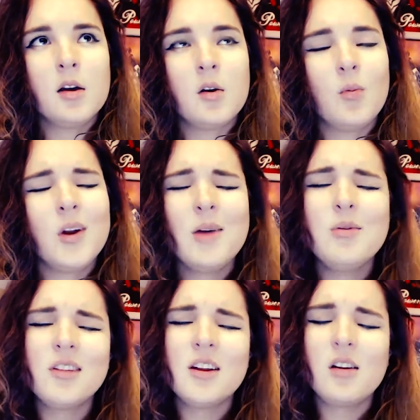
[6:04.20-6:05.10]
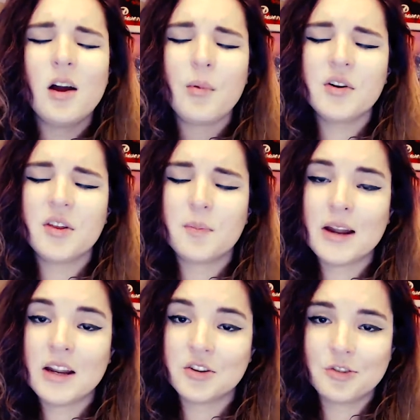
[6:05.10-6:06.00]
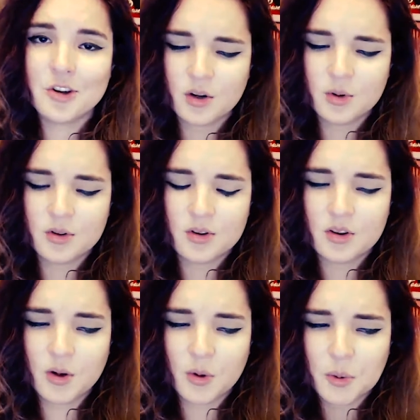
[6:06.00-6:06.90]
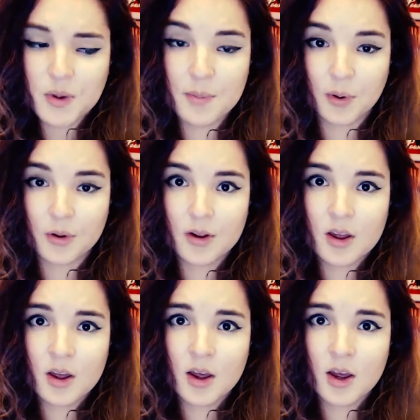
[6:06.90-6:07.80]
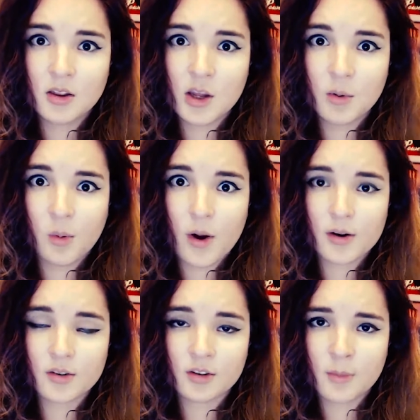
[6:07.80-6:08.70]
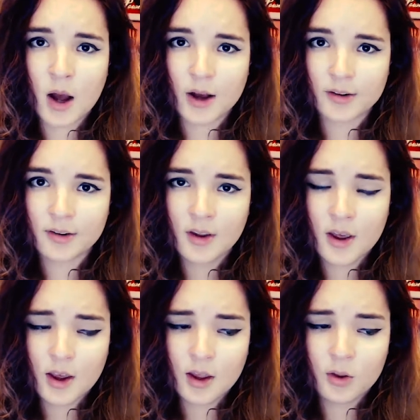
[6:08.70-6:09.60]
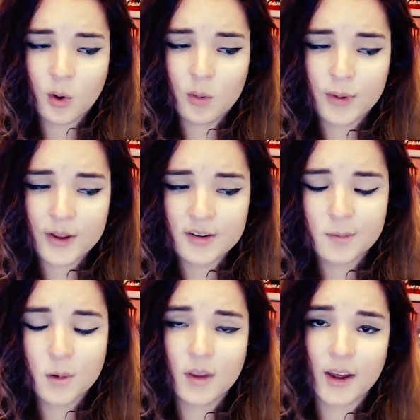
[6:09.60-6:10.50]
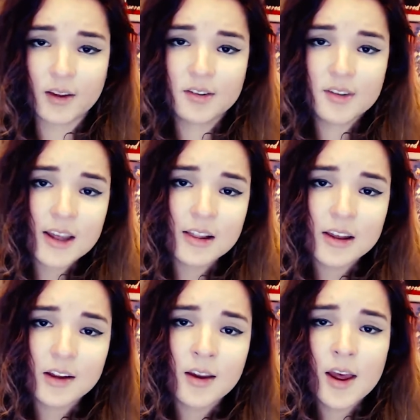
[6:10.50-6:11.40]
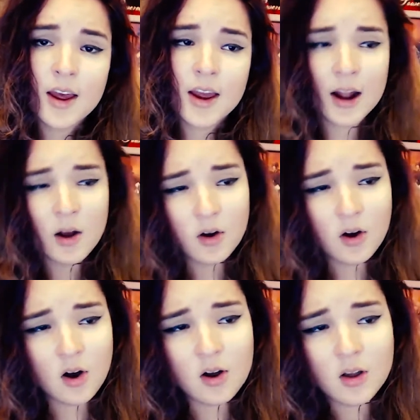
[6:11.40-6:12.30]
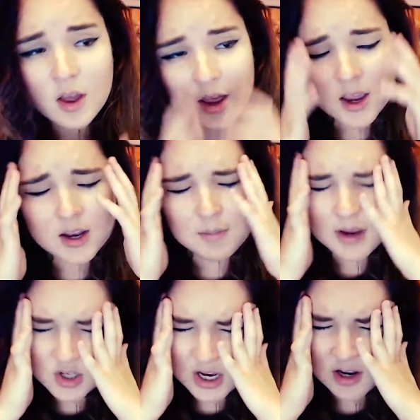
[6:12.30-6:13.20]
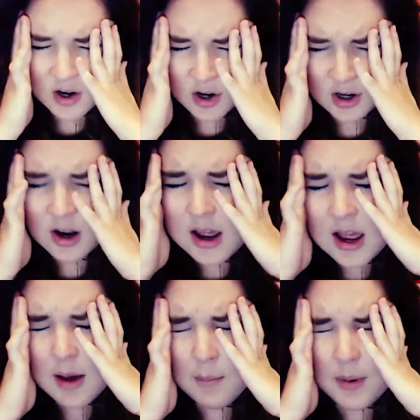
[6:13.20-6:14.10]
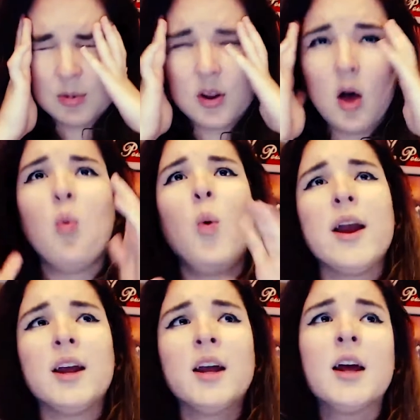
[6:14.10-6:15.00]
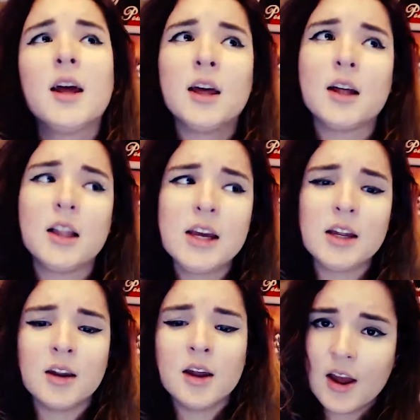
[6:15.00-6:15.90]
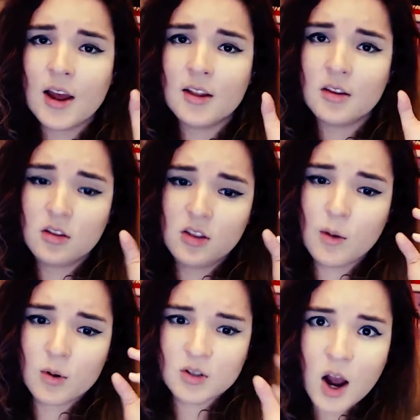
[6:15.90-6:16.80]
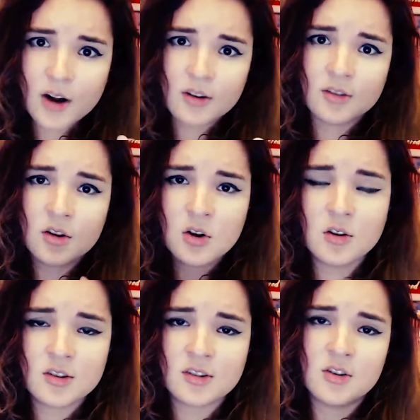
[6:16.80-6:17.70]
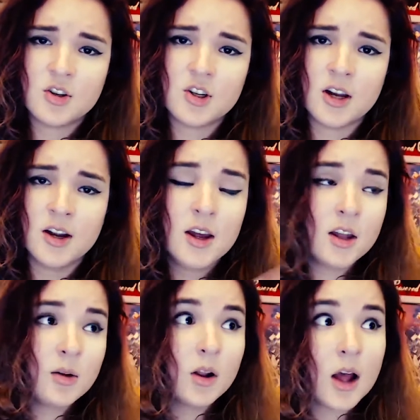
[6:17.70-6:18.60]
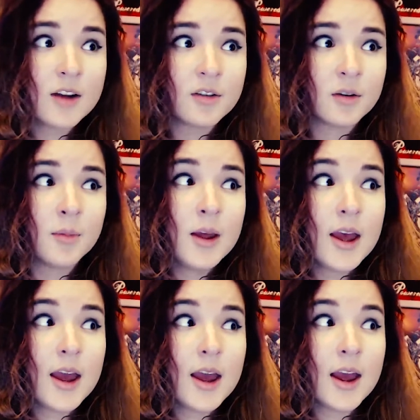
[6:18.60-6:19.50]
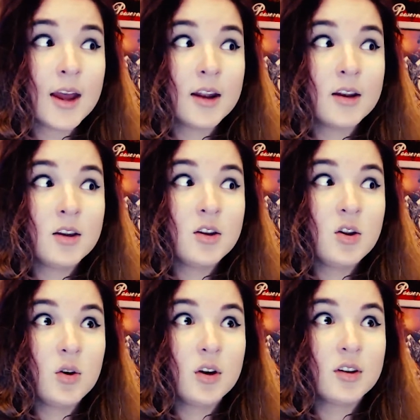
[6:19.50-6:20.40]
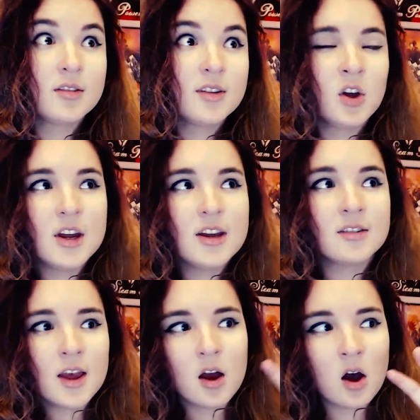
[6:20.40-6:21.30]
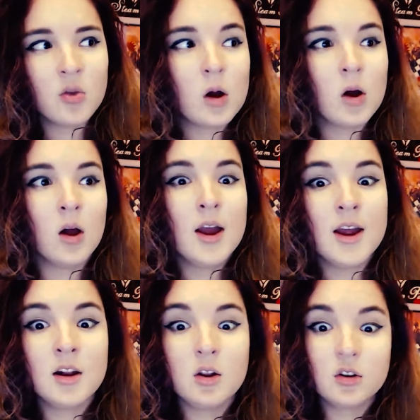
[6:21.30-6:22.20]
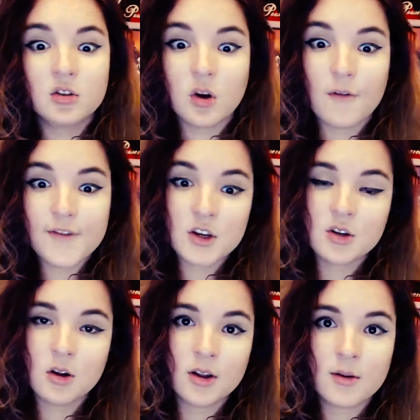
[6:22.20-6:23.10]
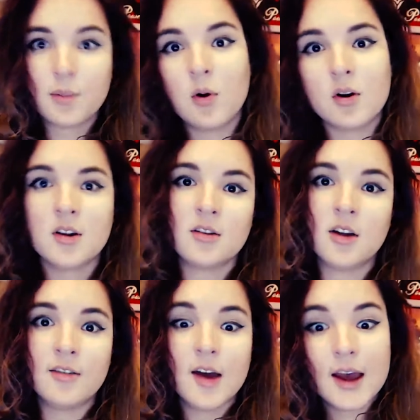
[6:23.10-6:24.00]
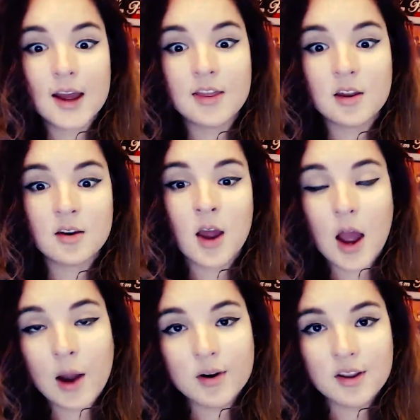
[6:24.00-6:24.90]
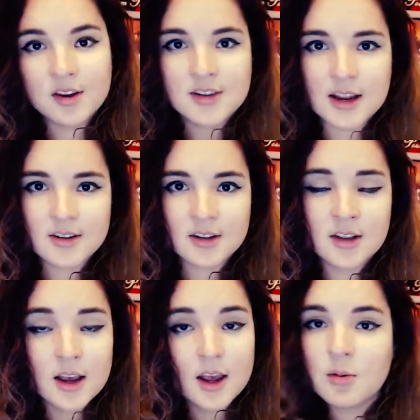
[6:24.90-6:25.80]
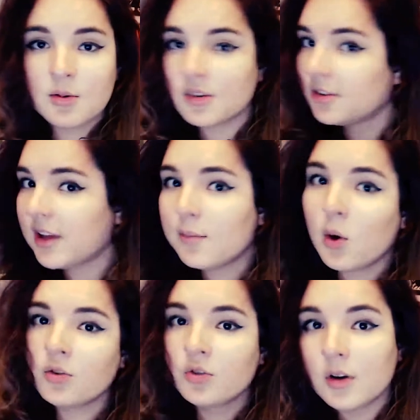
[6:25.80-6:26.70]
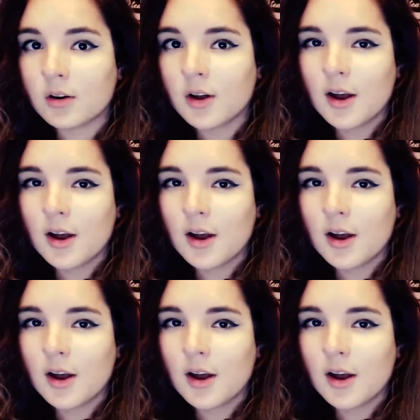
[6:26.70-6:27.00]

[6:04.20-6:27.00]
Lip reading: When I was little, I went to the pediatrician where there were people, and they were wearing smocks, and the whole place smelled like saline and alcohol, and it made your head hurt, but it was all white and clean, and there were doctors and nurses and shit, and there were a lot of them, and you could see degrees on the wall, and it looked so official and important and stuff. And then I went to the dentist, and it was the same old drill.